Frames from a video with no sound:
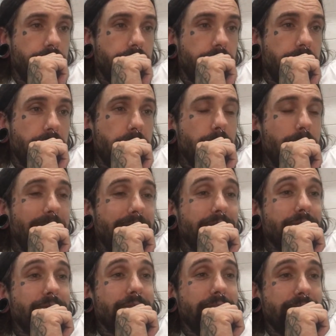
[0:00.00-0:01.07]
Oh my
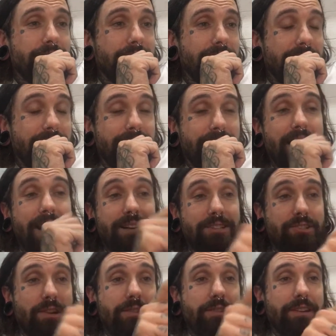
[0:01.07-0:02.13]
goodness, that
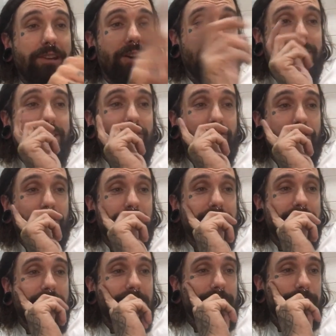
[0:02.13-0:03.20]
strength card is true,
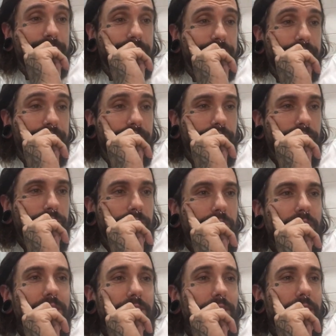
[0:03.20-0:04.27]
isn't it?
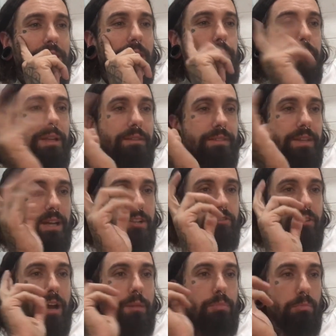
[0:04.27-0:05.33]
Not that I believe in that
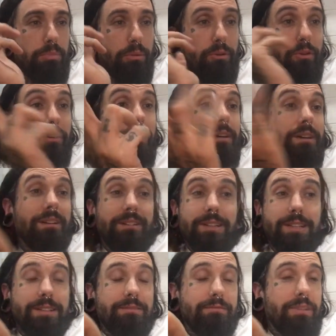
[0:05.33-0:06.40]
tripe, but
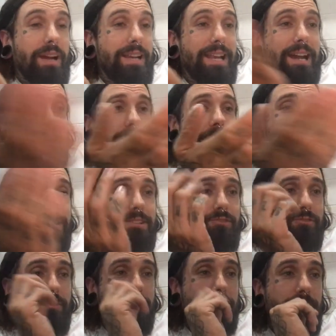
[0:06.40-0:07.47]
right now that is
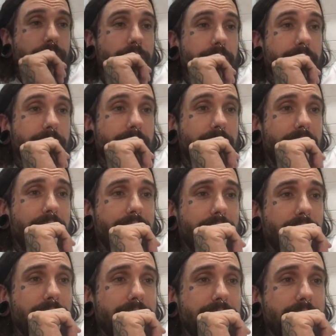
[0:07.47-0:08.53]
true. I do
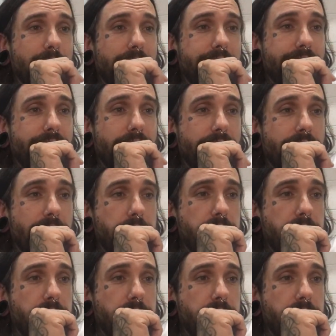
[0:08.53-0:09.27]
need some inner strength,